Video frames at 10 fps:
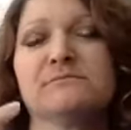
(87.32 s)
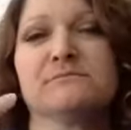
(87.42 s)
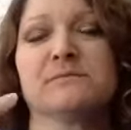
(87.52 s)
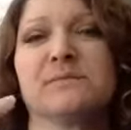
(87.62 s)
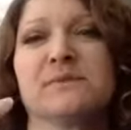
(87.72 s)

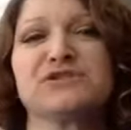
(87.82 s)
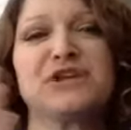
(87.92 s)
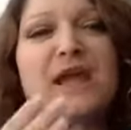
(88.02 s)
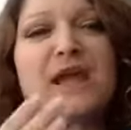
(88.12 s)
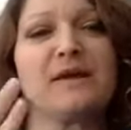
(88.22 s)
share
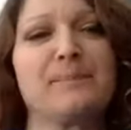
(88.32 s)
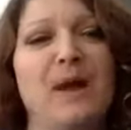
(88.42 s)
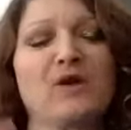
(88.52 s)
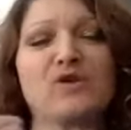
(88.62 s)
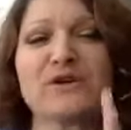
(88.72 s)
about your
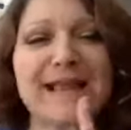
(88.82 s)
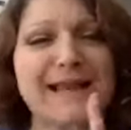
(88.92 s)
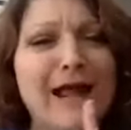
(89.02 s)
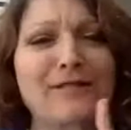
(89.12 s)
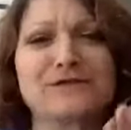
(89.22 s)

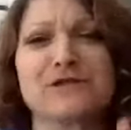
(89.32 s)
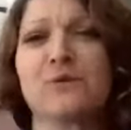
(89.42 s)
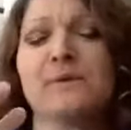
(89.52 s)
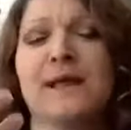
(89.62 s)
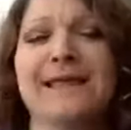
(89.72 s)
technology
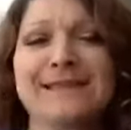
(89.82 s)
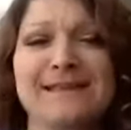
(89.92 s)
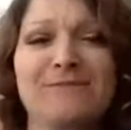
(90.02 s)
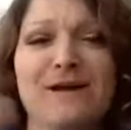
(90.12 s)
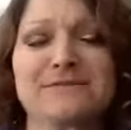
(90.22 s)
and give us
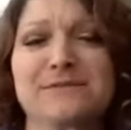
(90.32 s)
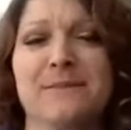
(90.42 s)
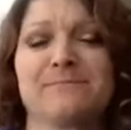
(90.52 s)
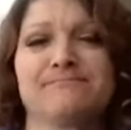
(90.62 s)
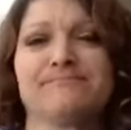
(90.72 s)
some
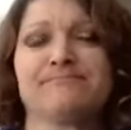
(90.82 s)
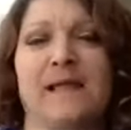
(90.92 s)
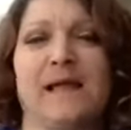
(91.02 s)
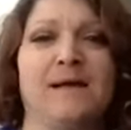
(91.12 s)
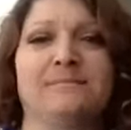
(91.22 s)

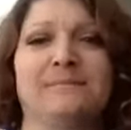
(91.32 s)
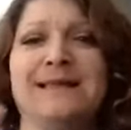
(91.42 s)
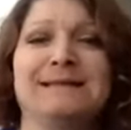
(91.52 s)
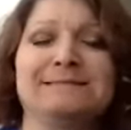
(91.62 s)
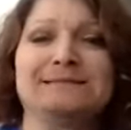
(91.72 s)

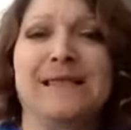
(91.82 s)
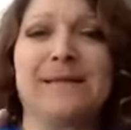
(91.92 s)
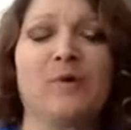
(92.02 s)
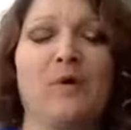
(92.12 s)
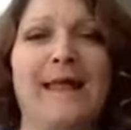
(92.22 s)
tip
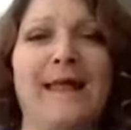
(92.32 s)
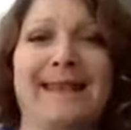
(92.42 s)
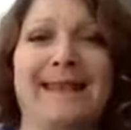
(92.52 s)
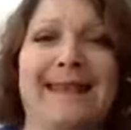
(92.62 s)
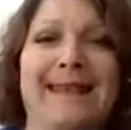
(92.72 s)
or an
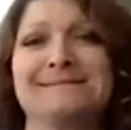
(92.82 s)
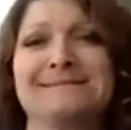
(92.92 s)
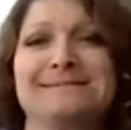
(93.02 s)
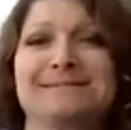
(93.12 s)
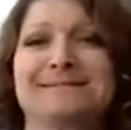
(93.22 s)

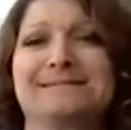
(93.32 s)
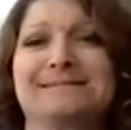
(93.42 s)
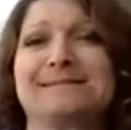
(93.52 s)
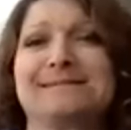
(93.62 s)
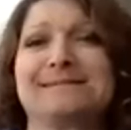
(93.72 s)

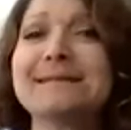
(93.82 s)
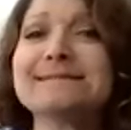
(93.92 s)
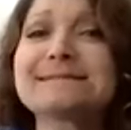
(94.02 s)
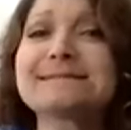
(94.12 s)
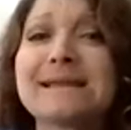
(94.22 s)
insight
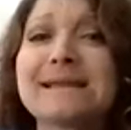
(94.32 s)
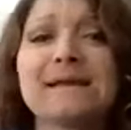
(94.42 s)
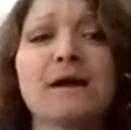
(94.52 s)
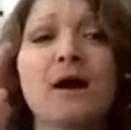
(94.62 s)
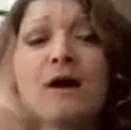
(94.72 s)

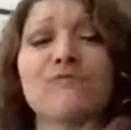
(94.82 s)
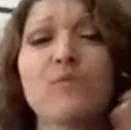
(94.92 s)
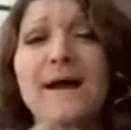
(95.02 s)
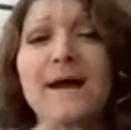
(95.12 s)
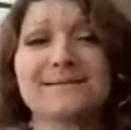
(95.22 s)
of
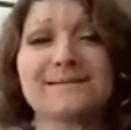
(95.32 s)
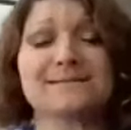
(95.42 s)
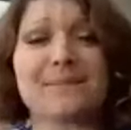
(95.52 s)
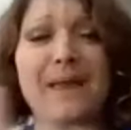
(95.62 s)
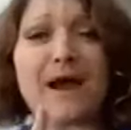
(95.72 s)
what it's
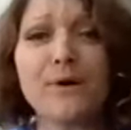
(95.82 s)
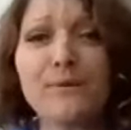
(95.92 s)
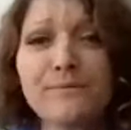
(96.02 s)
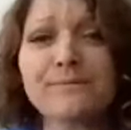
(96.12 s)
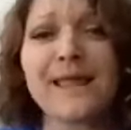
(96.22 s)
about,
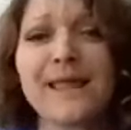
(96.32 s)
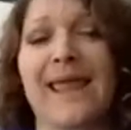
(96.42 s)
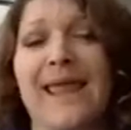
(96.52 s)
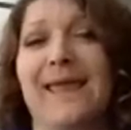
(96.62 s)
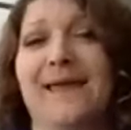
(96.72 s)

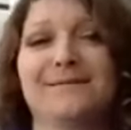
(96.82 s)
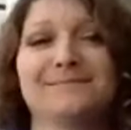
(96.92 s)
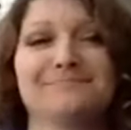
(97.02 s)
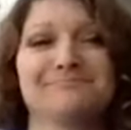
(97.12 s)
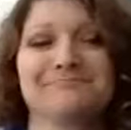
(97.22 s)
and
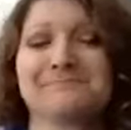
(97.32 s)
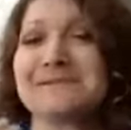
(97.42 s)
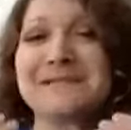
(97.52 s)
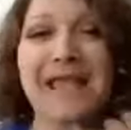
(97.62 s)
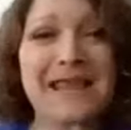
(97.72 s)

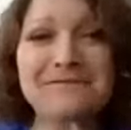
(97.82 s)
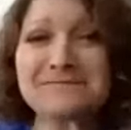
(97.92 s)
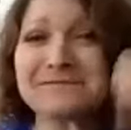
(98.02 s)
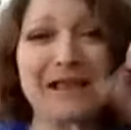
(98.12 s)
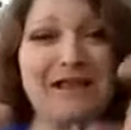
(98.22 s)
take
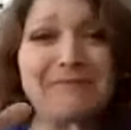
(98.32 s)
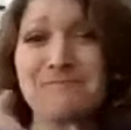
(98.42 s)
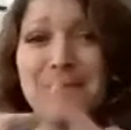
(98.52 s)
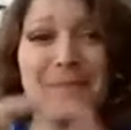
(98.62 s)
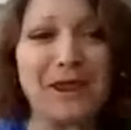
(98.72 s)
it
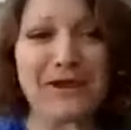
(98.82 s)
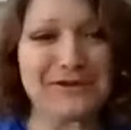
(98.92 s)
from there.